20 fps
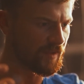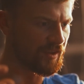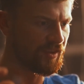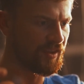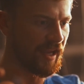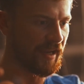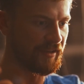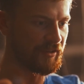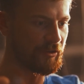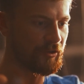
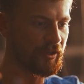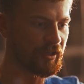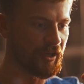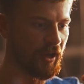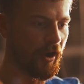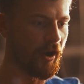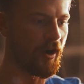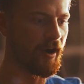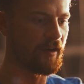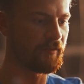that you can
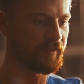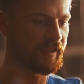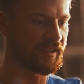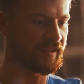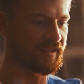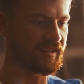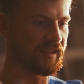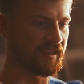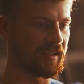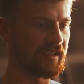
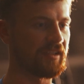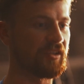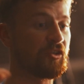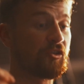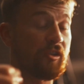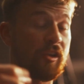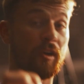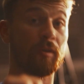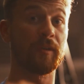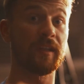obviously
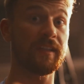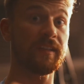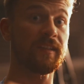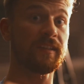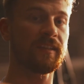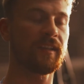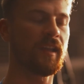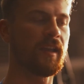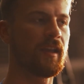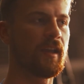
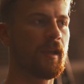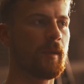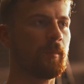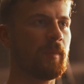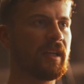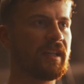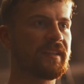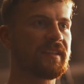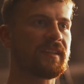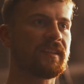notice,
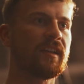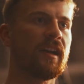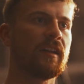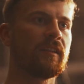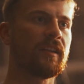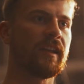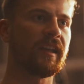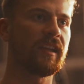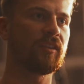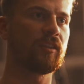but it's
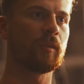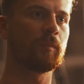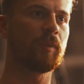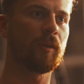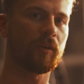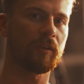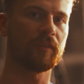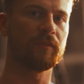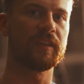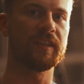not like they're
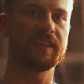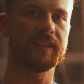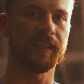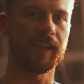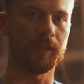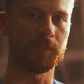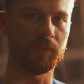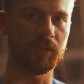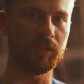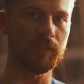part of the
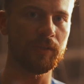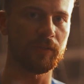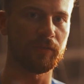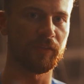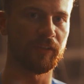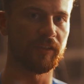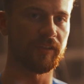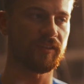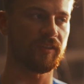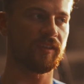same
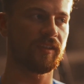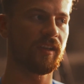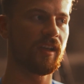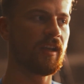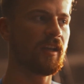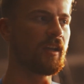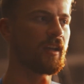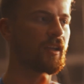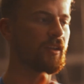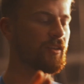universe.
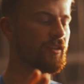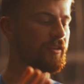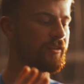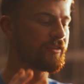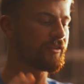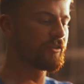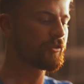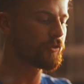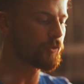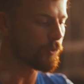The
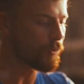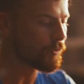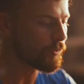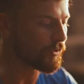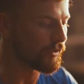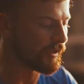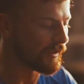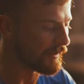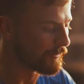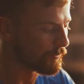
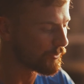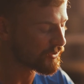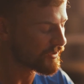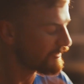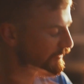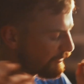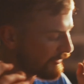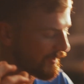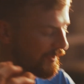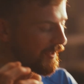story, which I
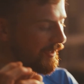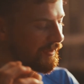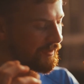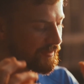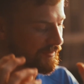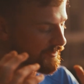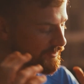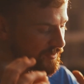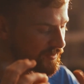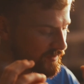
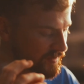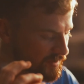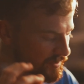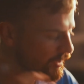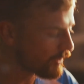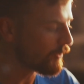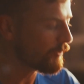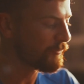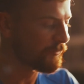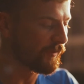find
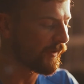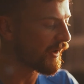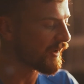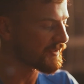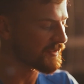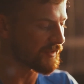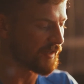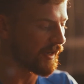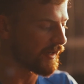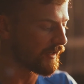so
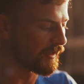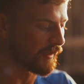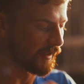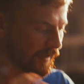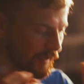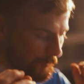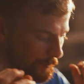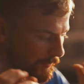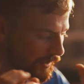fascinating, and it,